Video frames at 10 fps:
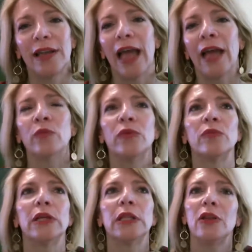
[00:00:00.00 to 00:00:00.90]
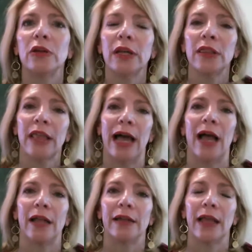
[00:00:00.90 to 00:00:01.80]
And when we look at
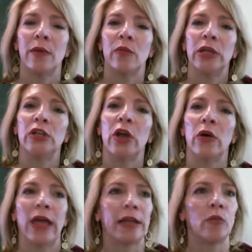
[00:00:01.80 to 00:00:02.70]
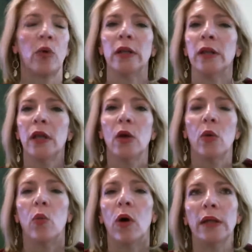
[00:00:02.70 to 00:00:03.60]
that and we know that, and
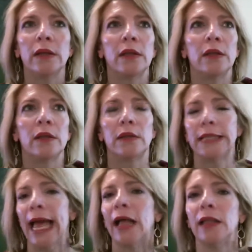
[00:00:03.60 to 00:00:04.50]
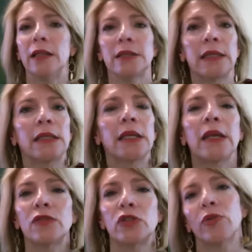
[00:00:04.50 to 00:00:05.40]
what talents and
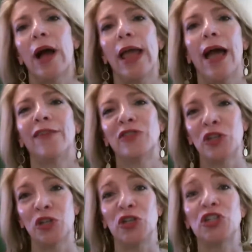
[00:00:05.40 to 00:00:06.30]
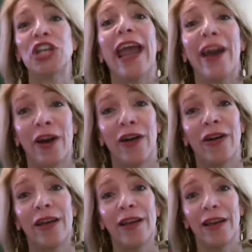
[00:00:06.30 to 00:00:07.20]
gifts do I have to share
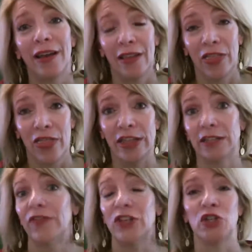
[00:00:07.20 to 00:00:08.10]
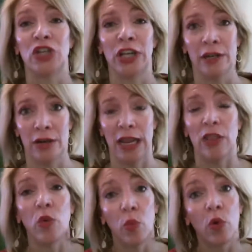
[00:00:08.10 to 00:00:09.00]
this vision
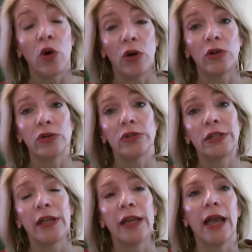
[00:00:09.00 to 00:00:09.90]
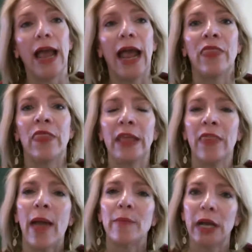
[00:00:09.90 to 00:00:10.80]
in the world? And then
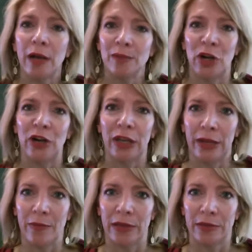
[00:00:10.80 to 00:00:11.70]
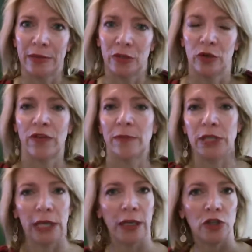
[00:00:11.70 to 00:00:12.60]
that becomes our litmus. So if I'm
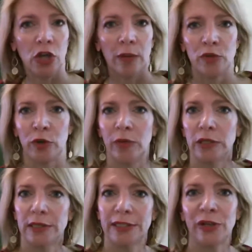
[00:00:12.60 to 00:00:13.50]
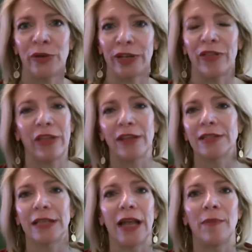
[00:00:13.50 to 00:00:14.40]
taking jobs or I'm considering things, and